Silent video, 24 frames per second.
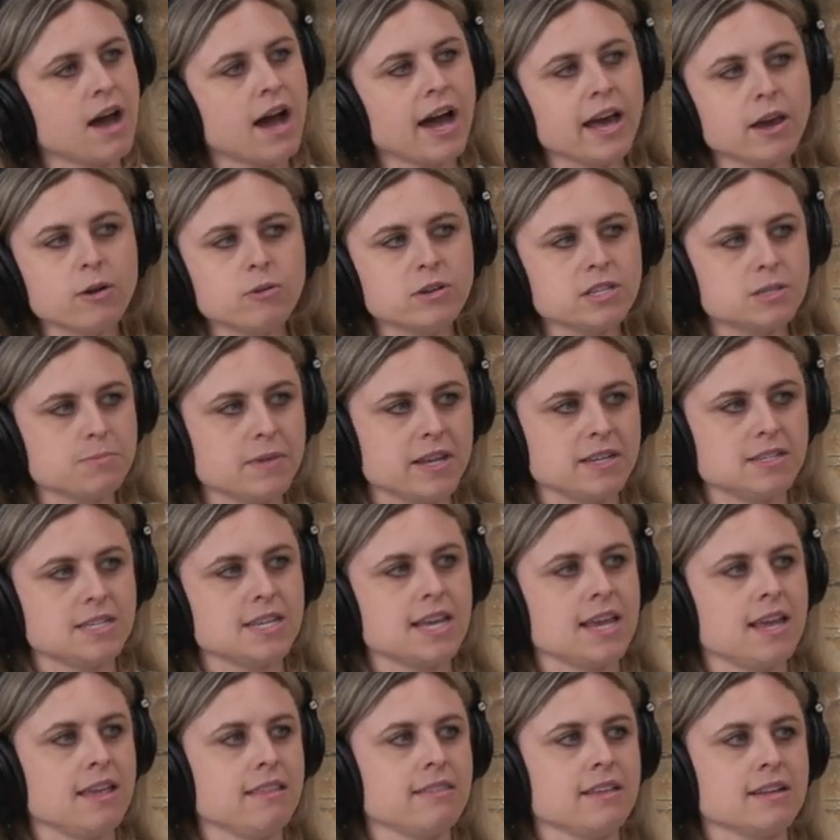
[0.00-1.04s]
I always
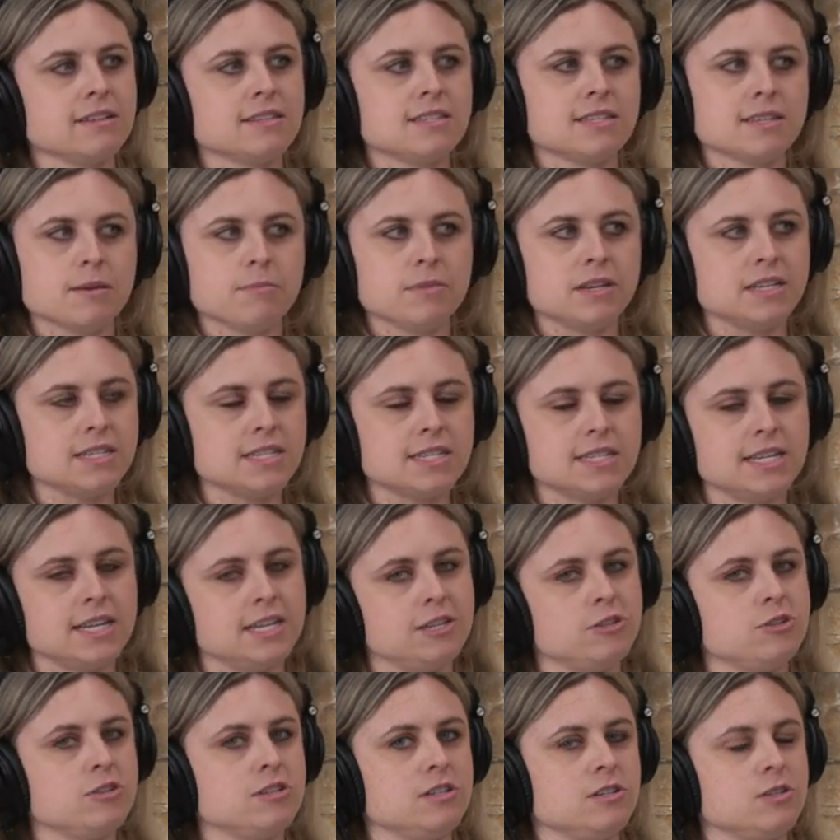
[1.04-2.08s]
maintain that somebody
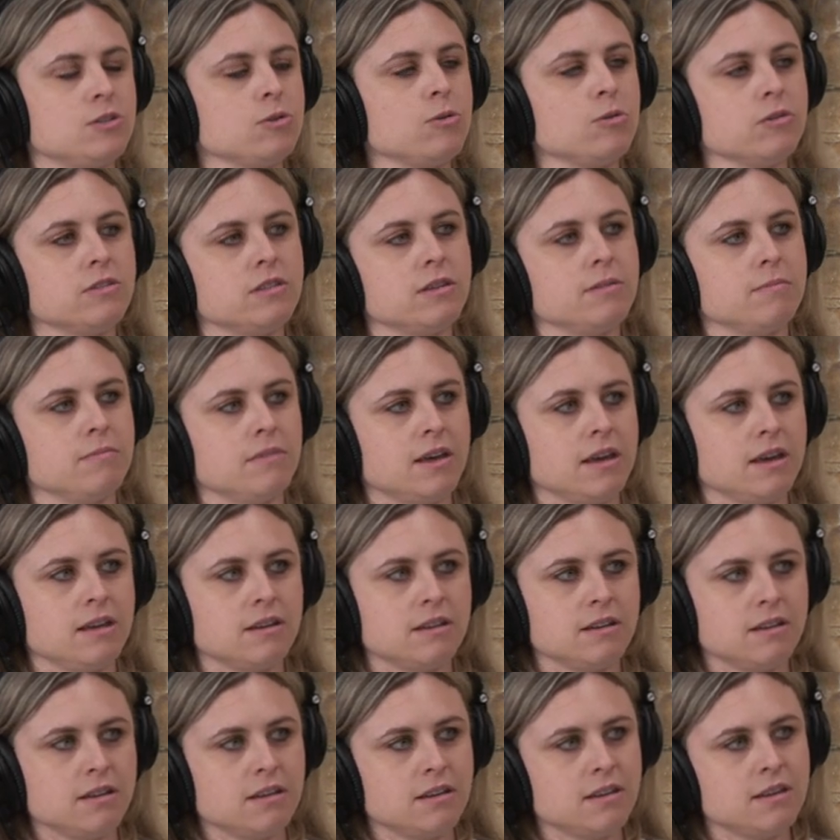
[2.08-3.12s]
snitched and told them
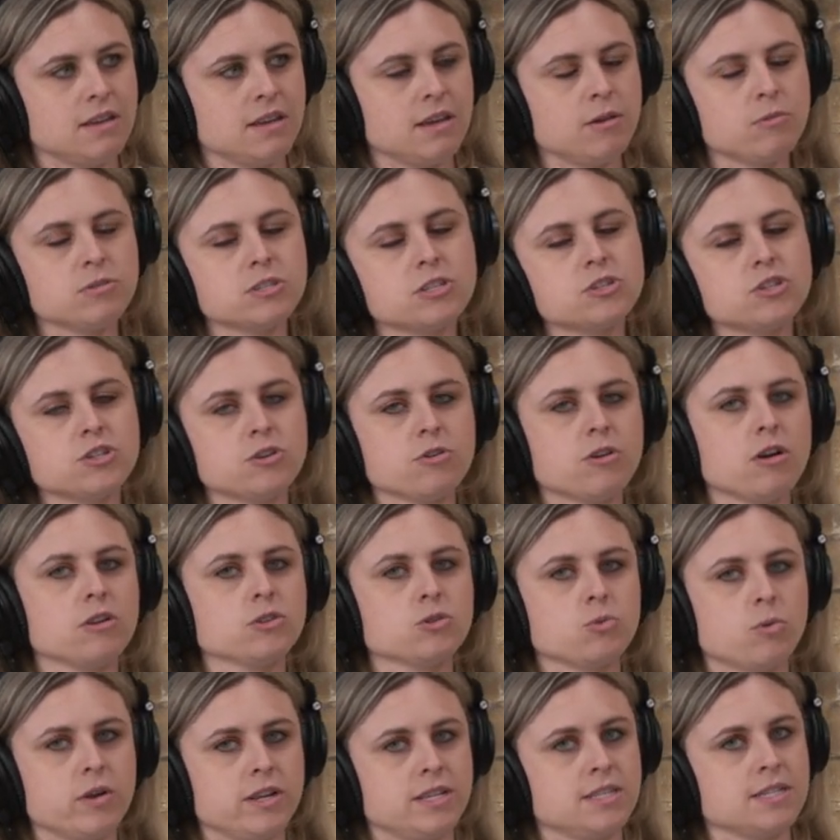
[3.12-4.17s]
that it was a show
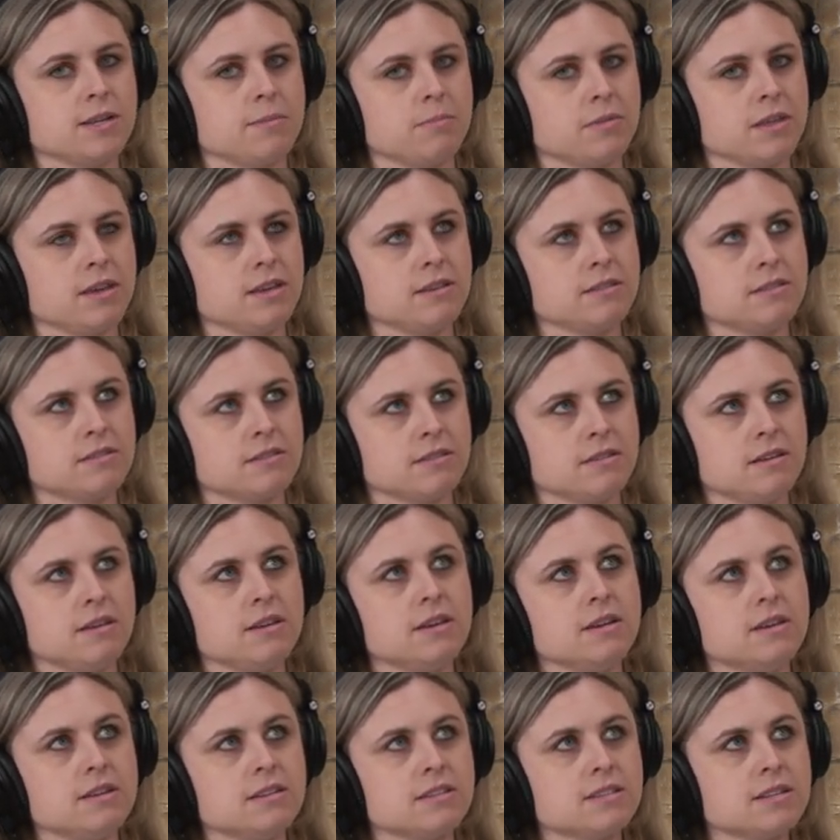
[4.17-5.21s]
called 20 somethings.
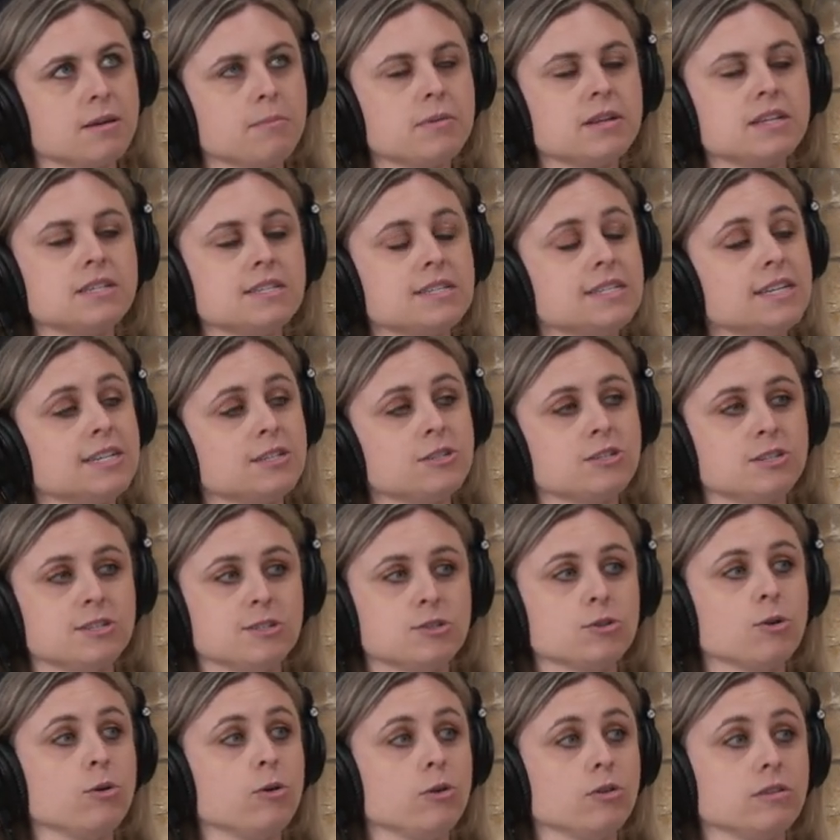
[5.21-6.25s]
Somebody snitched
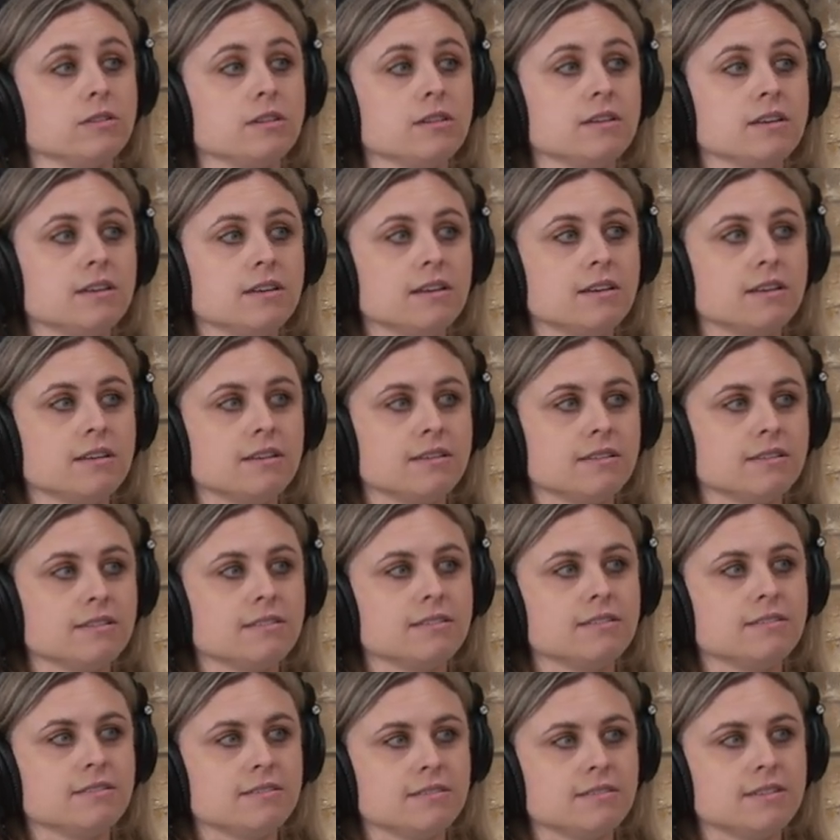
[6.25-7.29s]
and told. You might have heard of
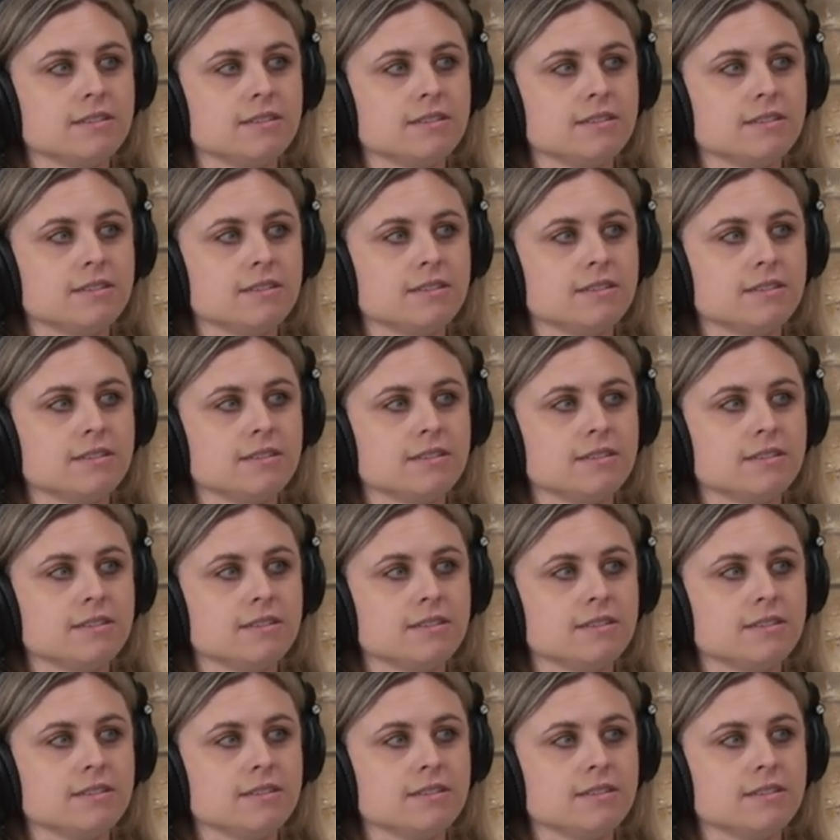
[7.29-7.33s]
it.